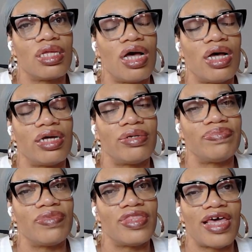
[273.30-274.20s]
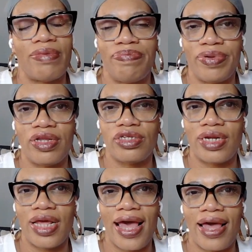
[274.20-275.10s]
um that
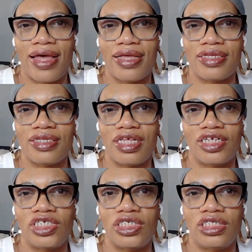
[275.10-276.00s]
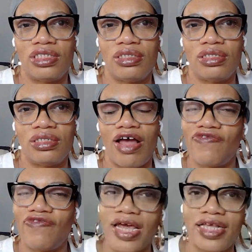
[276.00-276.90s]
building has the I
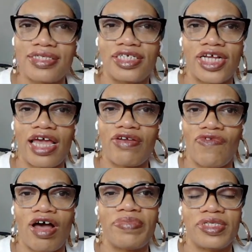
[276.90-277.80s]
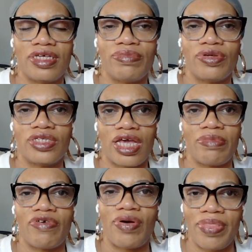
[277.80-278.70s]
feel like it's the Jackie Robinson
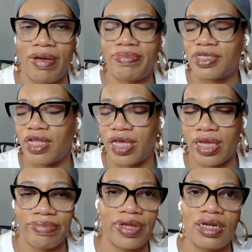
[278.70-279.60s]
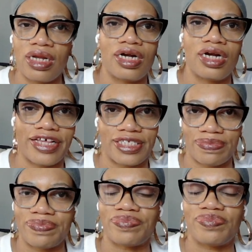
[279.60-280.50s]
Museum, if I'm not mistaken, but nonetheless,
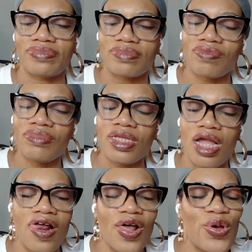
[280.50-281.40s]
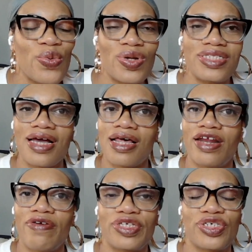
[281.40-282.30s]
went to
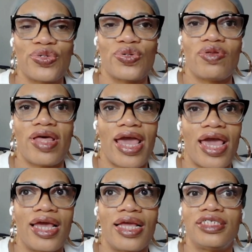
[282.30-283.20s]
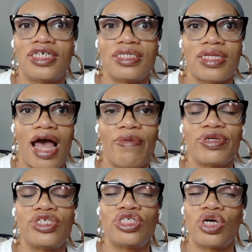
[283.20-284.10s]
culinary school and just I
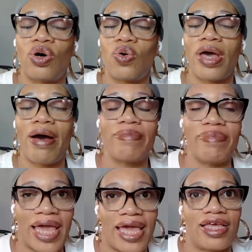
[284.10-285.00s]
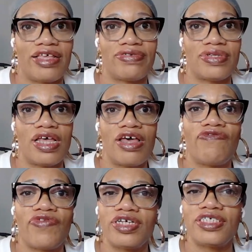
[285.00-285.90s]
was so amazed.
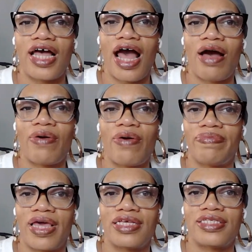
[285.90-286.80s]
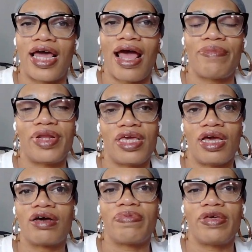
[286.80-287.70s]
First, I was amazed at how many
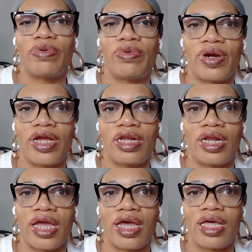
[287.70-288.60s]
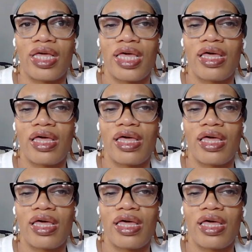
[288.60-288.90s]
young people were in there,